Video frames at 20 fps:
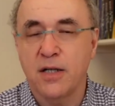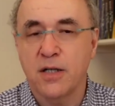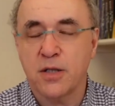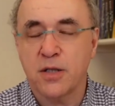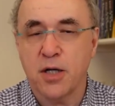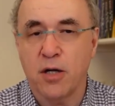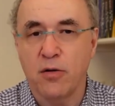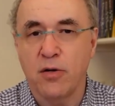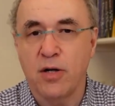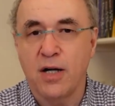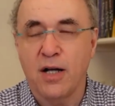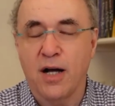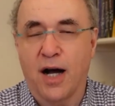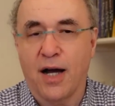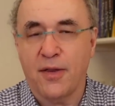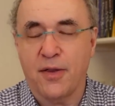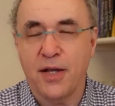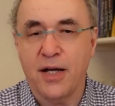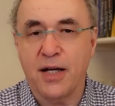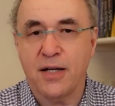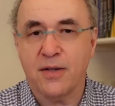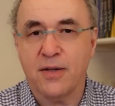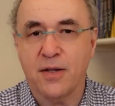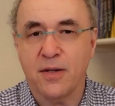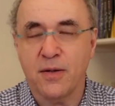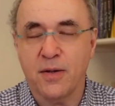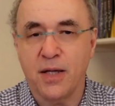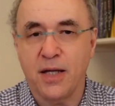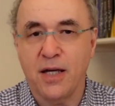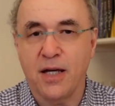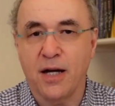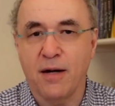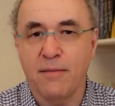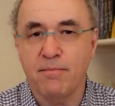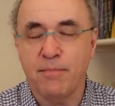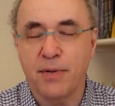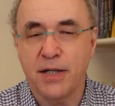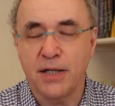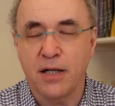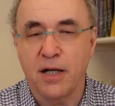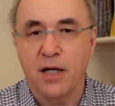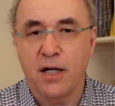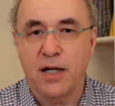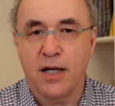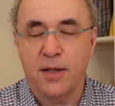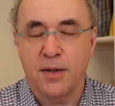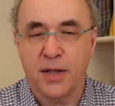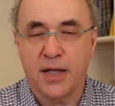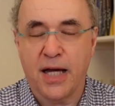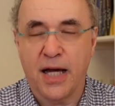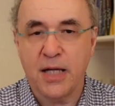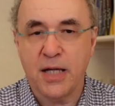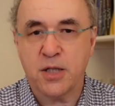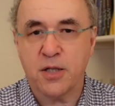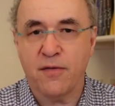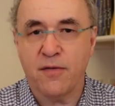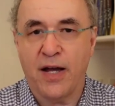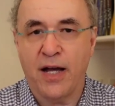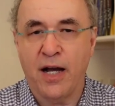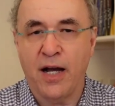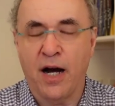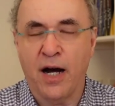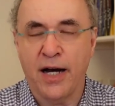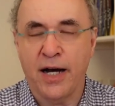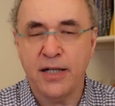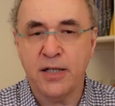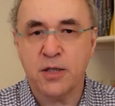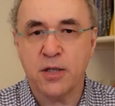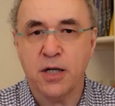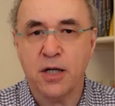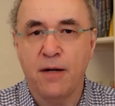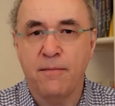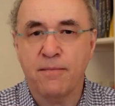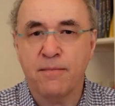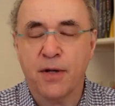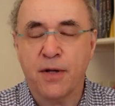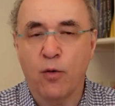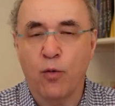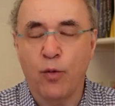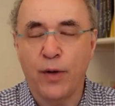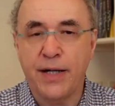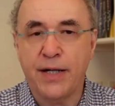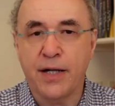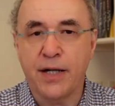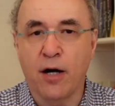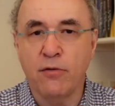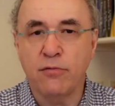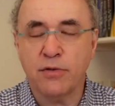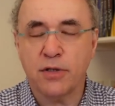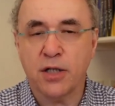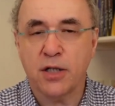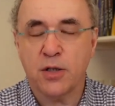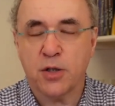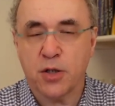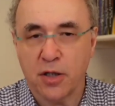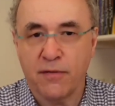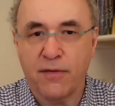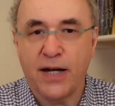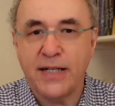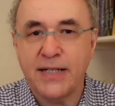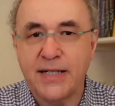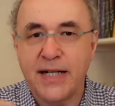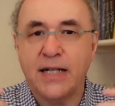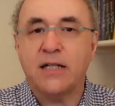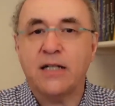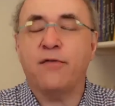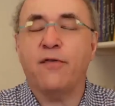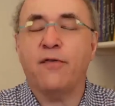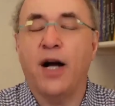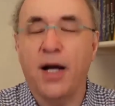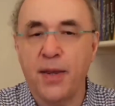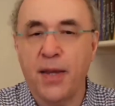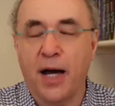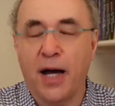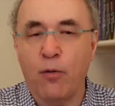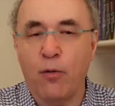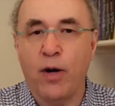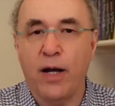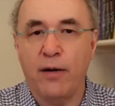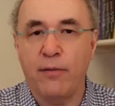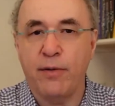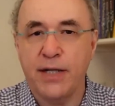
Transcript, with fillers: so i think that the um, but in the case of ais we don't sort of identify in that way.